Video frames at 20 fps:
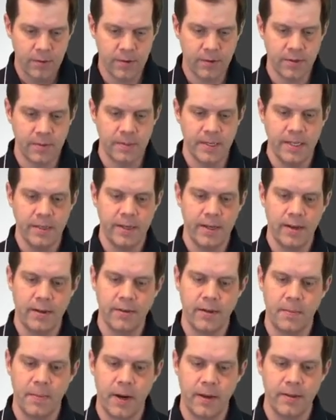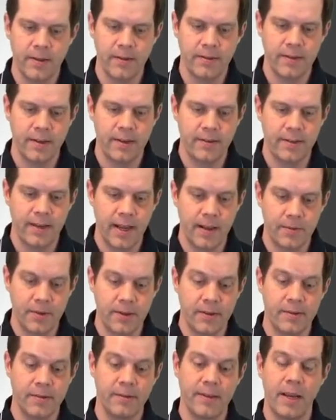So some details about this exam.
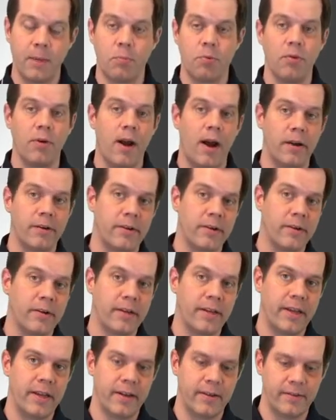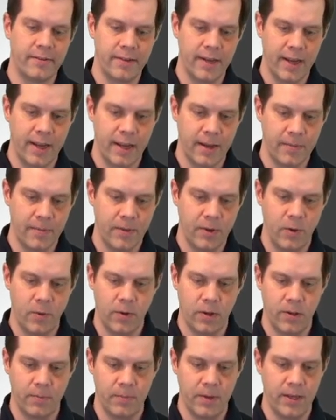So this is a proctored exam. You
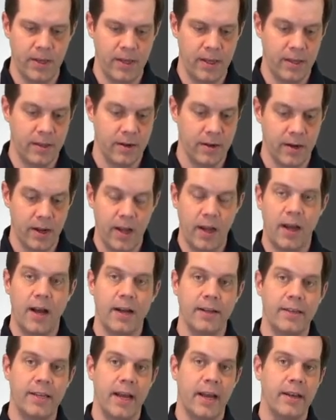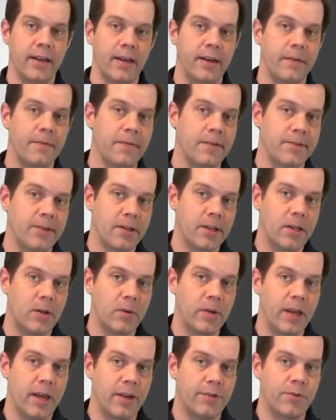will be either attending a physical
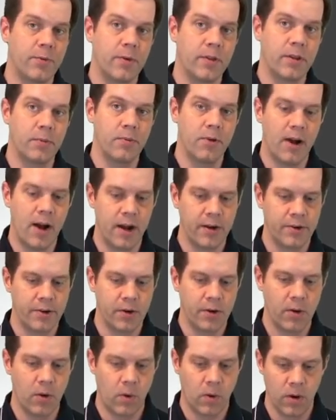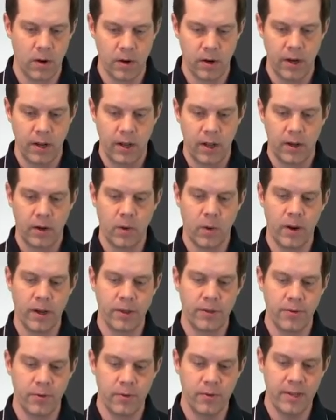location with the proctor or
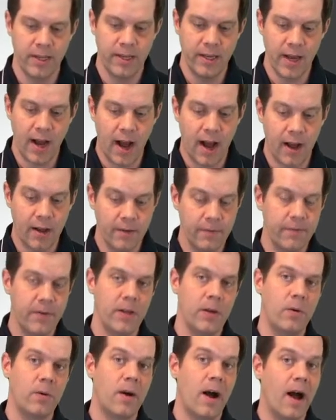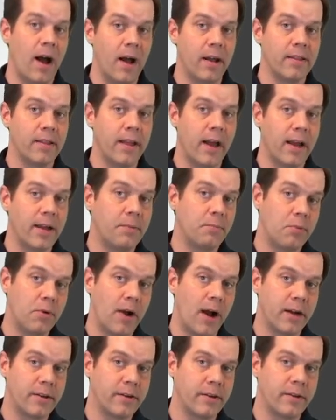going through the OnVUE online
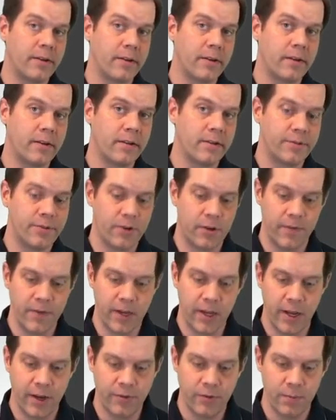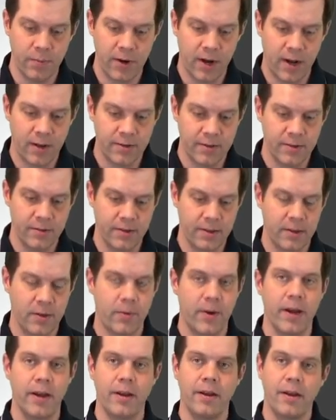proctored certification process.
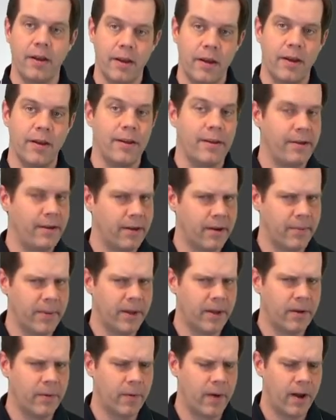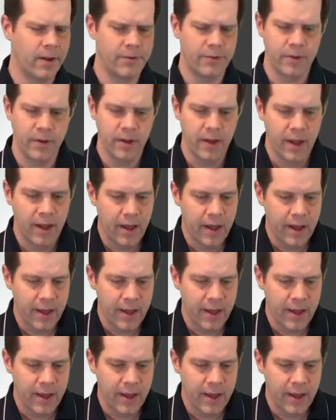Either way, you're being watched.